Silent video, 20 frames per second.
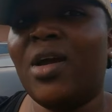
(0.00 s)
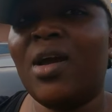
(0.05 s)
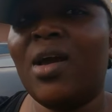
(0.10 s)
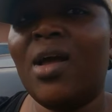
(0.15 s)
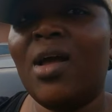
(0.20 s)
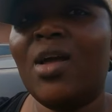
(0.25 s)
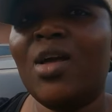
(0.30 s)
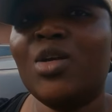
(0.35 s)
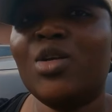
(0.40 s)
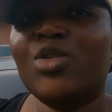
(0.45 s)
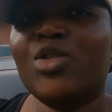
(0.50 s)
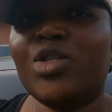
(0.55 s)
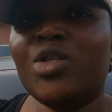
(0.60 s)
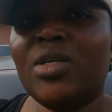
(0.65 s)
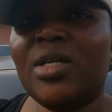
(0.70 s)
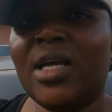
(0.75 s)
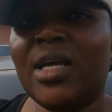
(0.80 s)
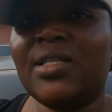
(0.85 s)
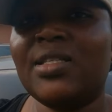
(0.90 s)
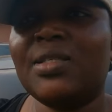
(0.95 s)
Nigeria okay. Do
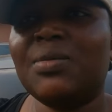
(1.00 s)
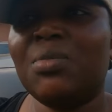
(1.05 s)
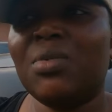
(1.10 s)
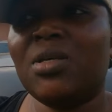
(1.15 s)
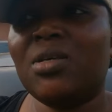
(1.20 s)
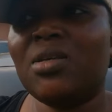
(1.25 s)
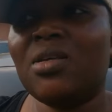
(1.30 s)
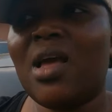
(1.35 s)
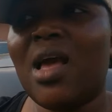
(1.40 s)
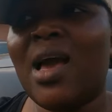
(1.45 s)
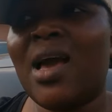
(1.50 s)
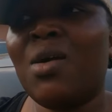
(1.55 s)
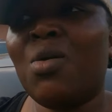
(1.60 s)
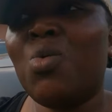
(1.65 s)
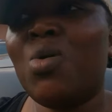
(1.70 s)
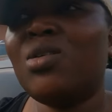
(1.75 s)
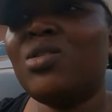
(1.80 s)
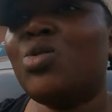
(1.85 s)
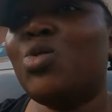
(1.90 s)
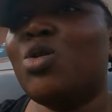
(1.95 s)
you get me? I
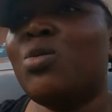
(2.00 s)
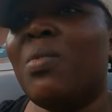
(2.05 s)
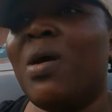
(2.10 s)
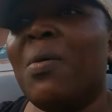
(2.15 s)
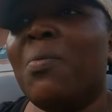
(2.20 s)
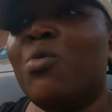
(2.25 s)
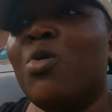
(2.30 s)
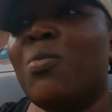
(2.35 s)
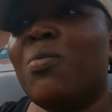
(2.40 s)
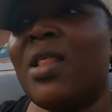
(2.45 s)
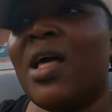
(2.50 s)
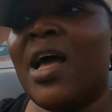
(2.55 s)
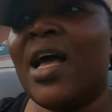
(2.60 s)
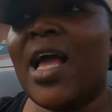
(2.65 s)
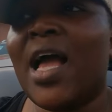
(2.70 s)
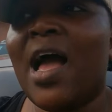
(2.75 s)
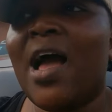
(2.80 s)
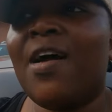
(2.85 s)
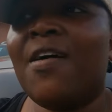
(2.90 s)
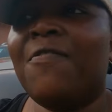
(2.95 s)
once told my mom
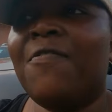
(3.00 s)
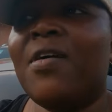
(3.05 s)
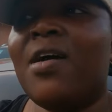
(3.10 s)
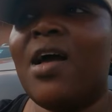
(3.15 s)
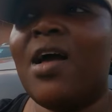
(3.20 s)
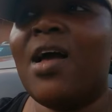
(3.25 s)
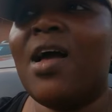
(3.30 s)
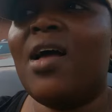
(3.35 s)
that I've,